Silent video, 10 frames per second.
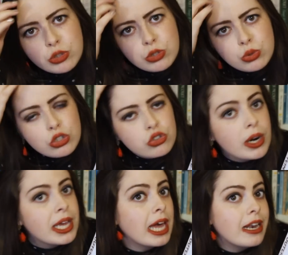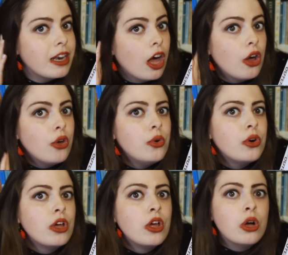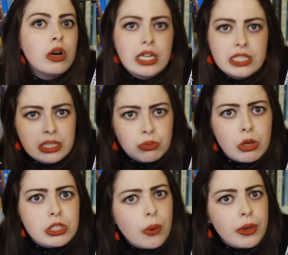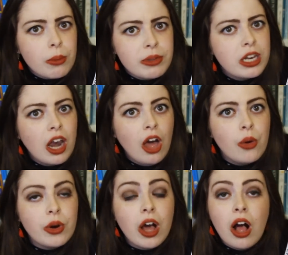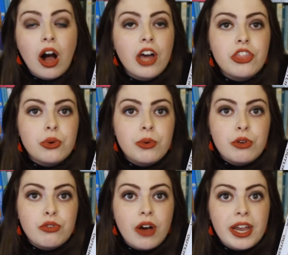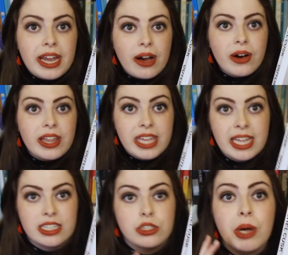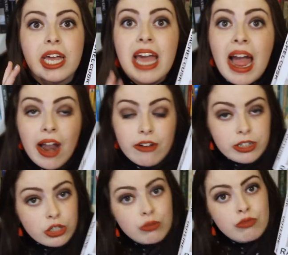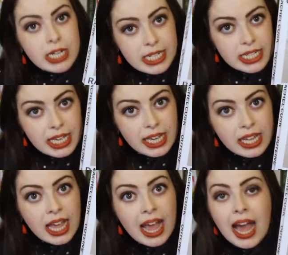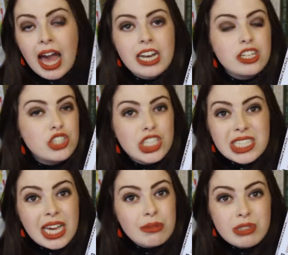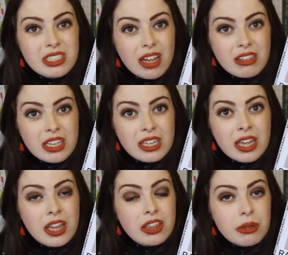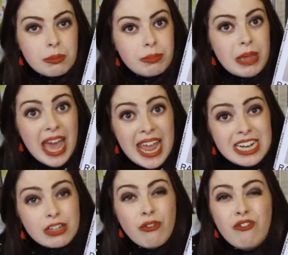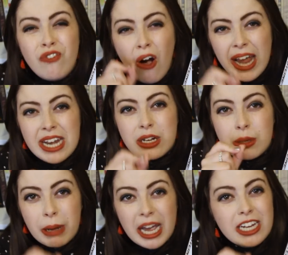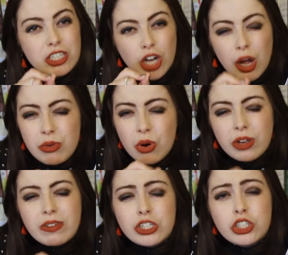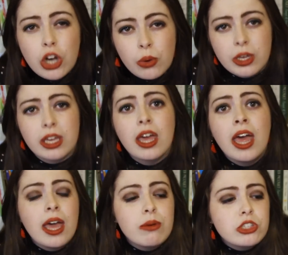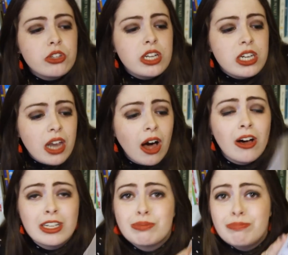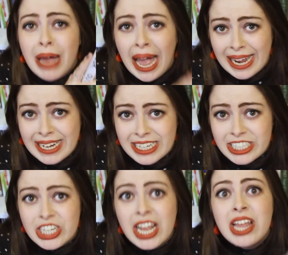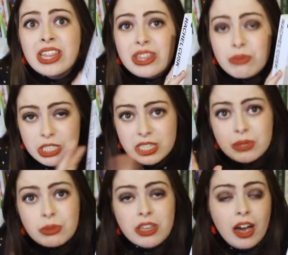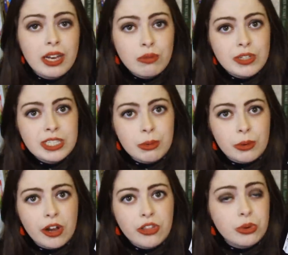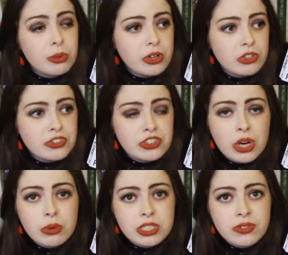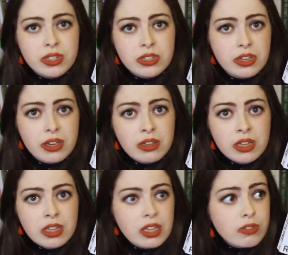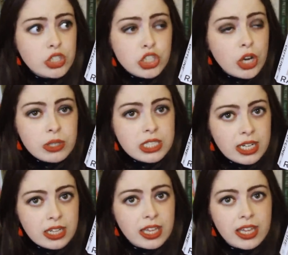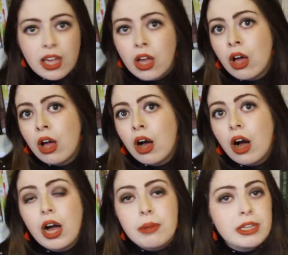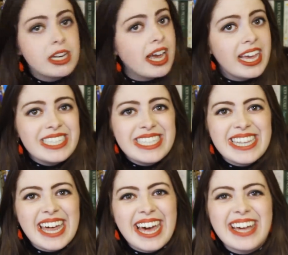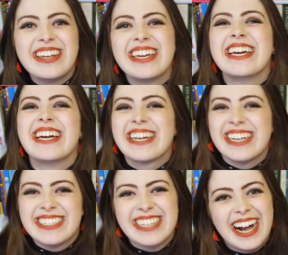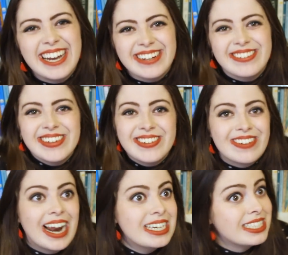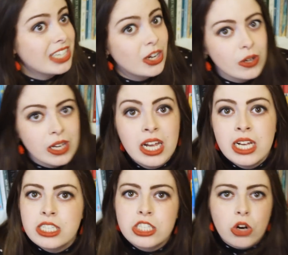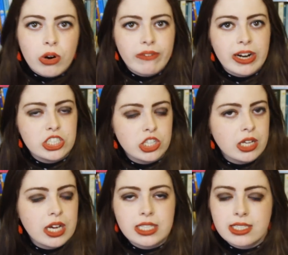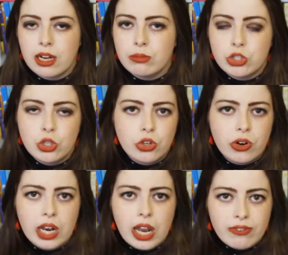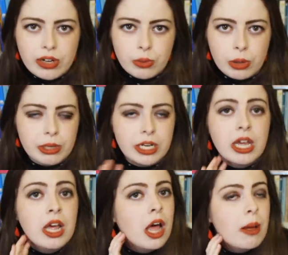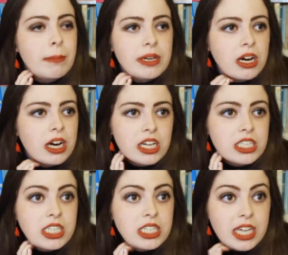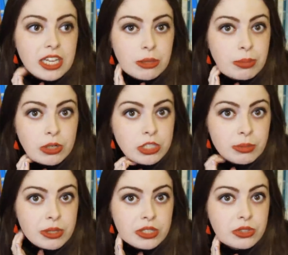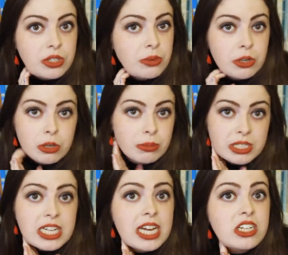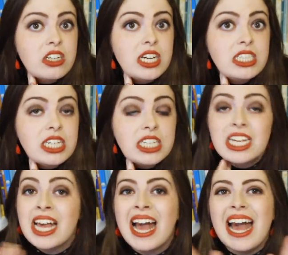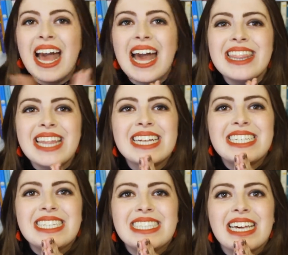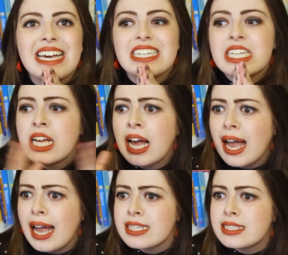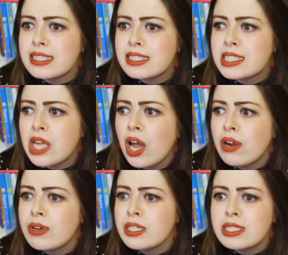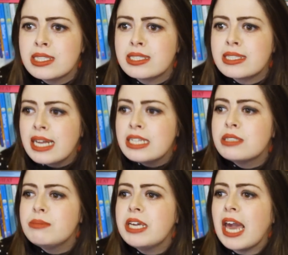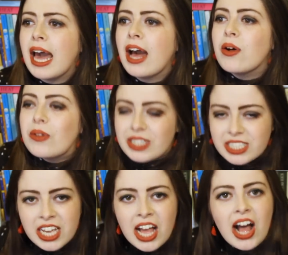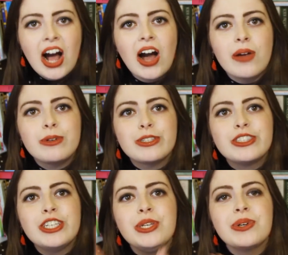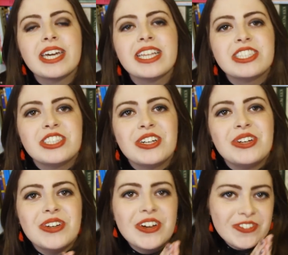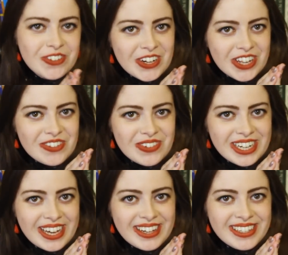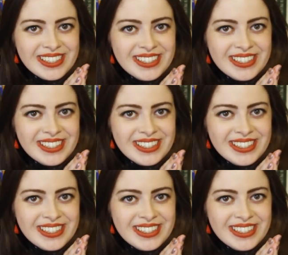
She was also trying to get a loan. What's going on with the loan? I thought we'd find out at the end. That's why I carried on reading it, and it just came to nothing. The end final page, I'm not even joking, it was on the last page, was the line invisible, and I thought, well, you just told us, haven't you? You haven't shown us anything. I'm gonna end it there because I don't want to rant on. Sorry, Rachel Cusk, I'm sure you're a lovely woman, but I didn't get your book, to be honest with you. I'm not gonna pretend I did. And that is it. As the sirens send me out, I will see you again soon for another video.